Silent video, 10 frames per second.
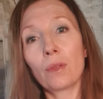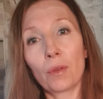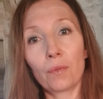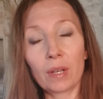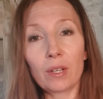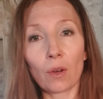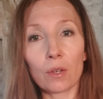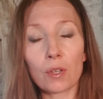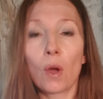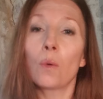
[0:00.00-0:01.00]
the
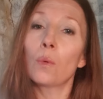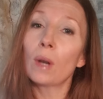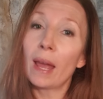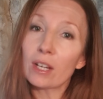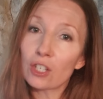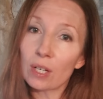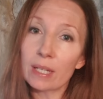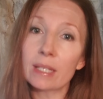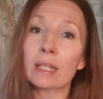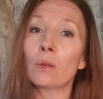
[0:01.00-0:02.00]
videos will actually
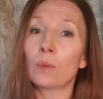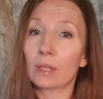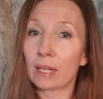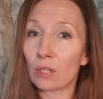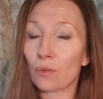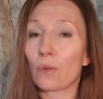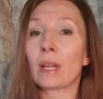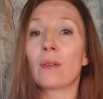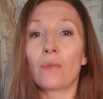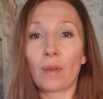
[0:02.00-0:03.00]
deal with these
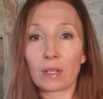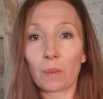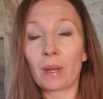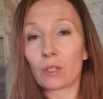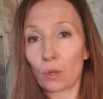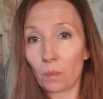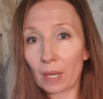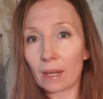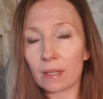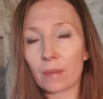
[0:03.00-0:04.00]
3 fundamental
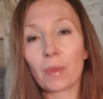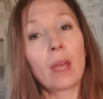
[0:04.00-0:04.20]
pillars.